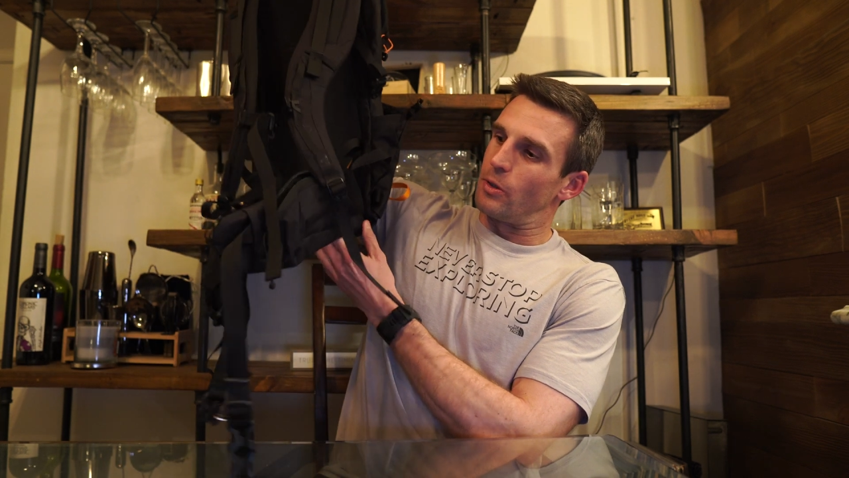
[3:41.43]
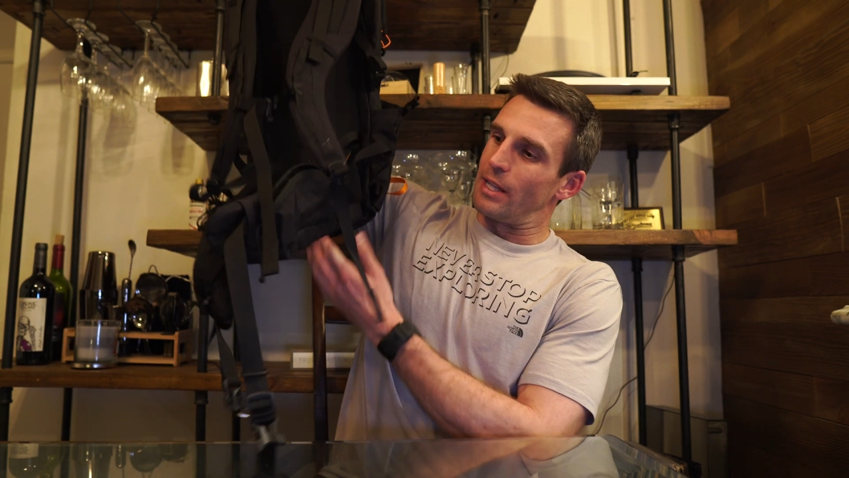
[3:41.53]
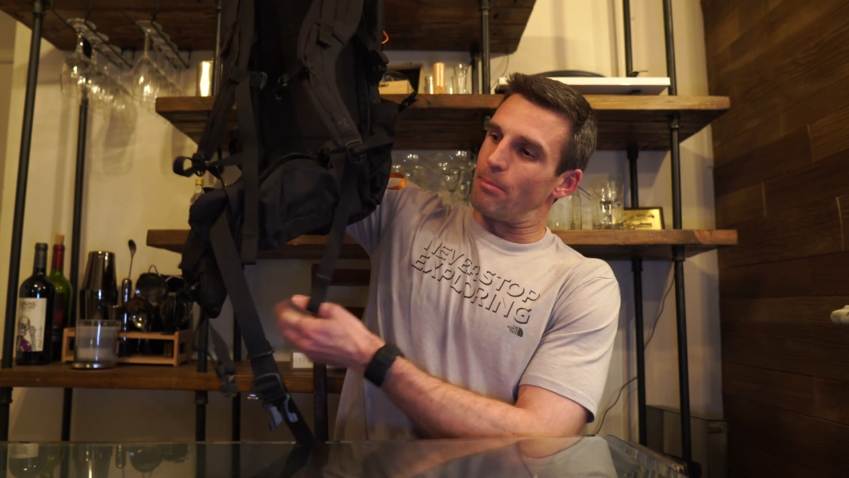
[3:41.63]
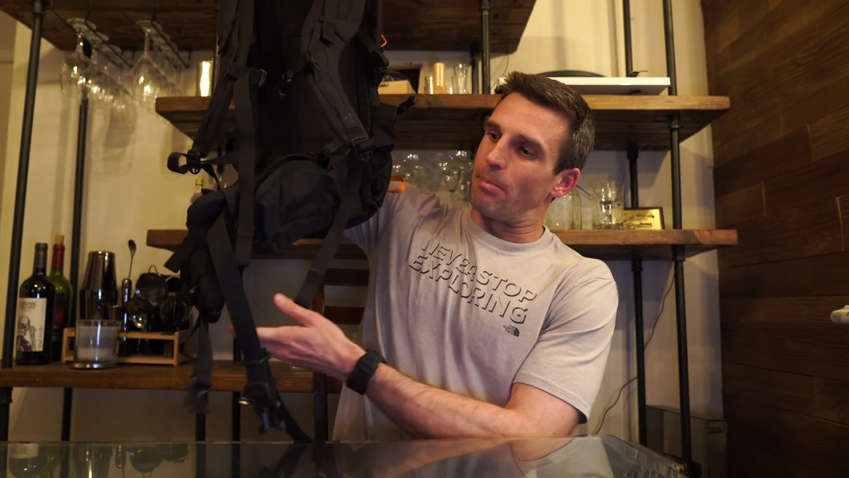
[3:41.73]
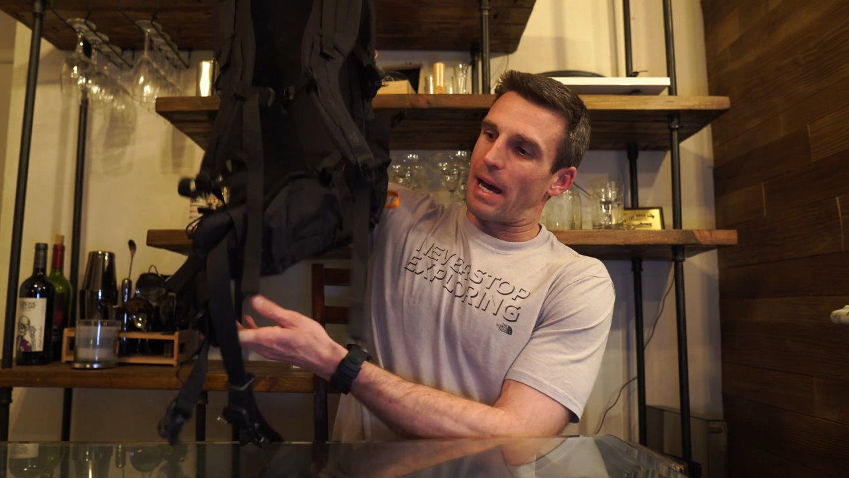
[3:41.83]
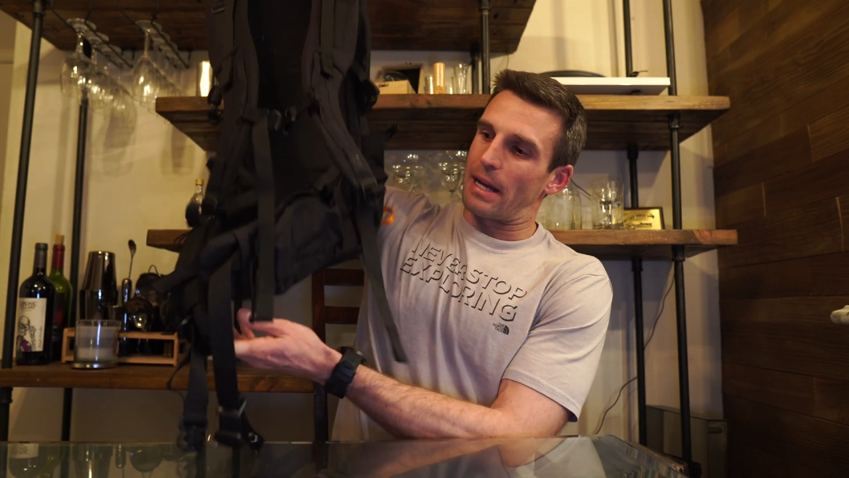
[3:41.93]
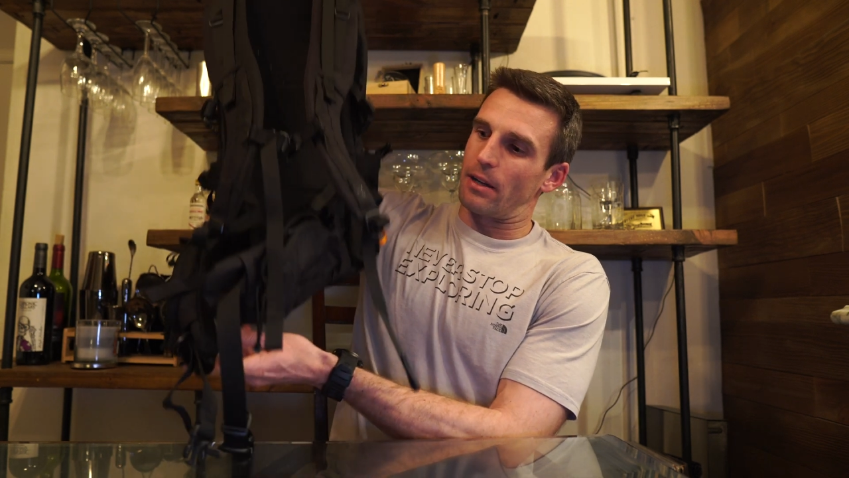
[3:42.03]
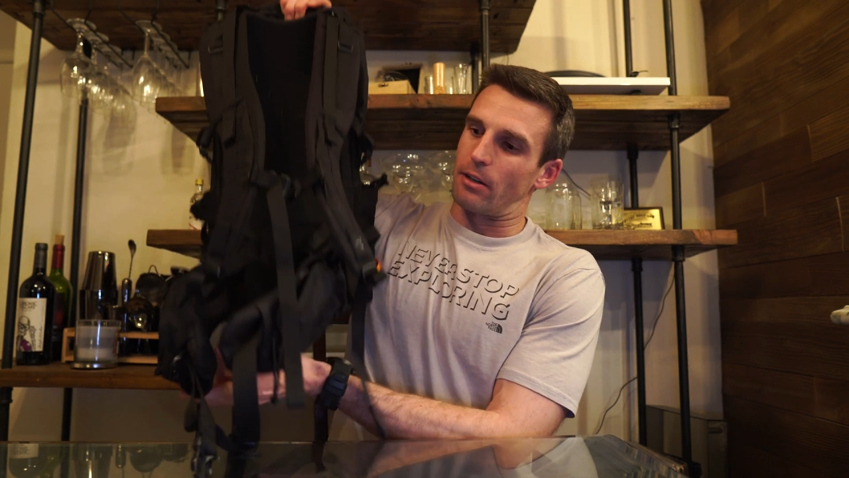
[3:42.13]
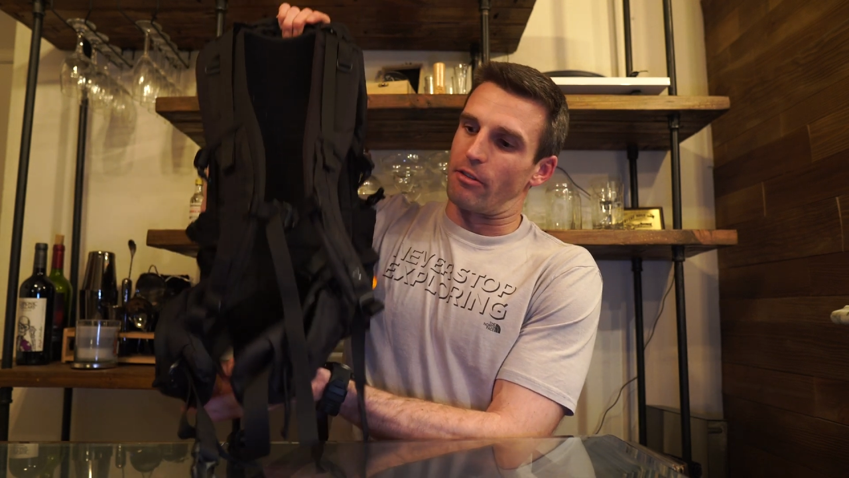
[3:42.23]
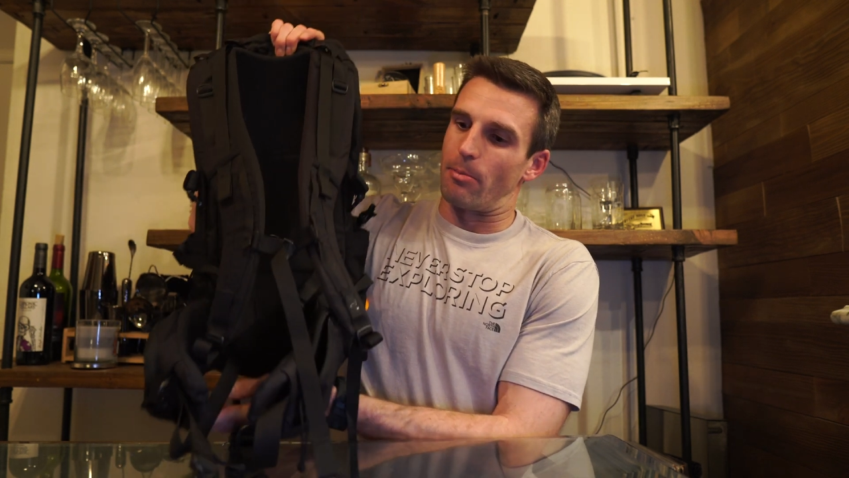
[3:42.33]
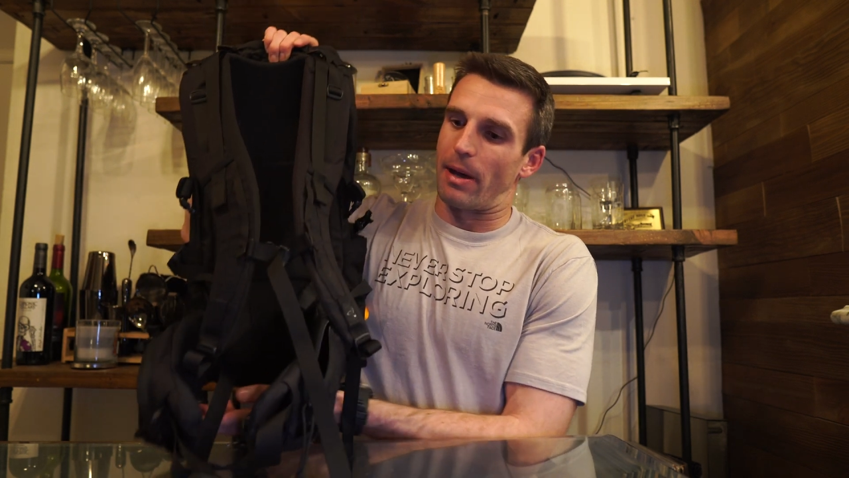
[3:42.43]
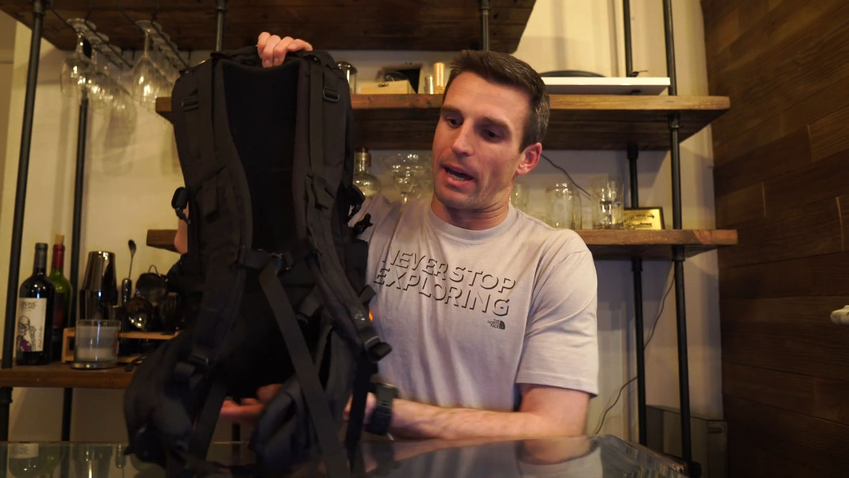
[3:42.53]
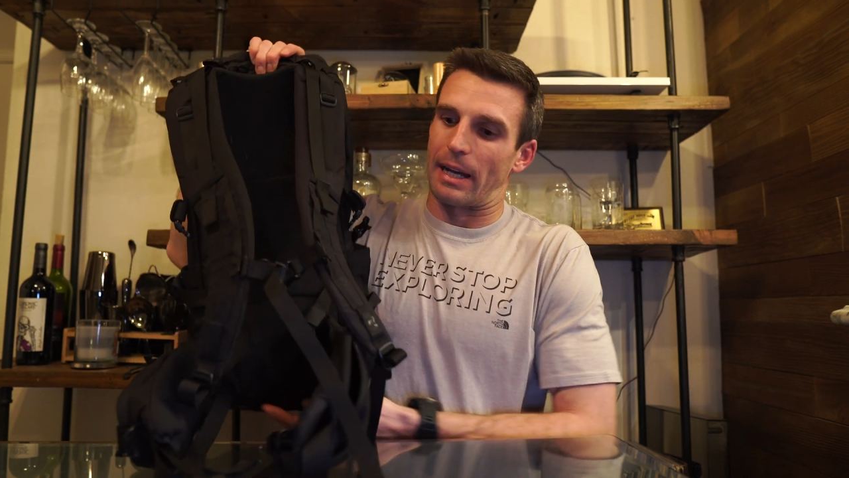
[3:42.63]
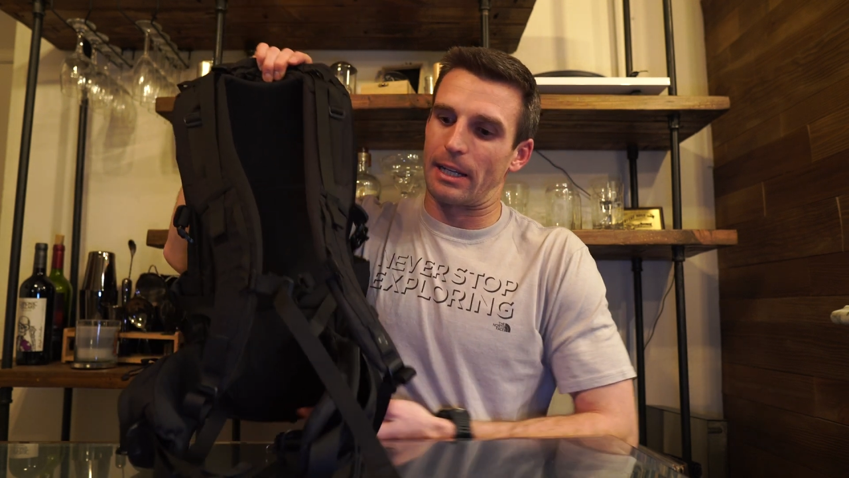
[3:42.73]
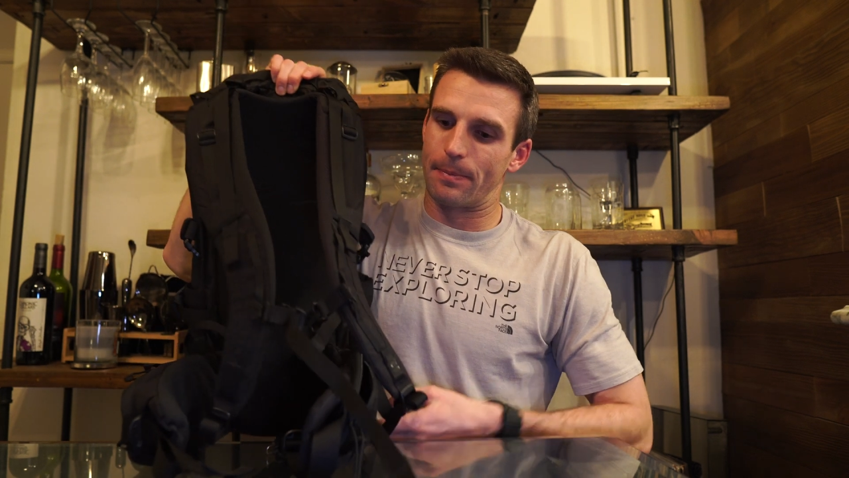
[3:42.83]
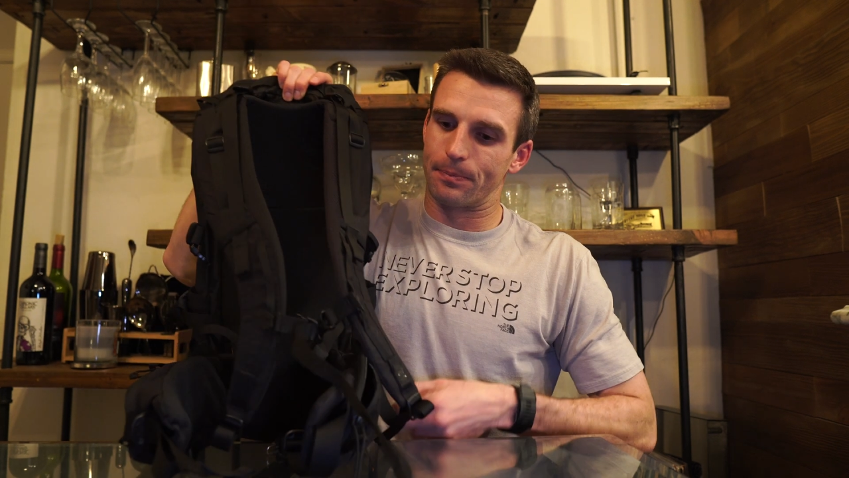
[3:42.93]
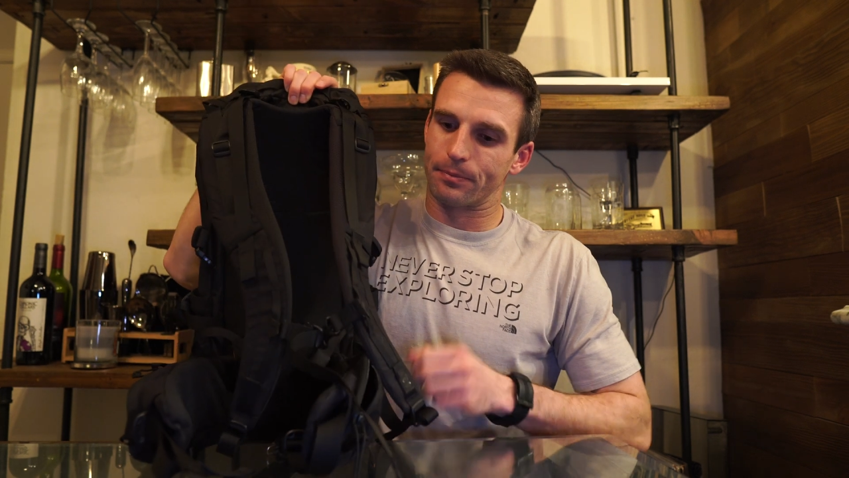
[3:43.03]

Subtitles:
the back of the pack,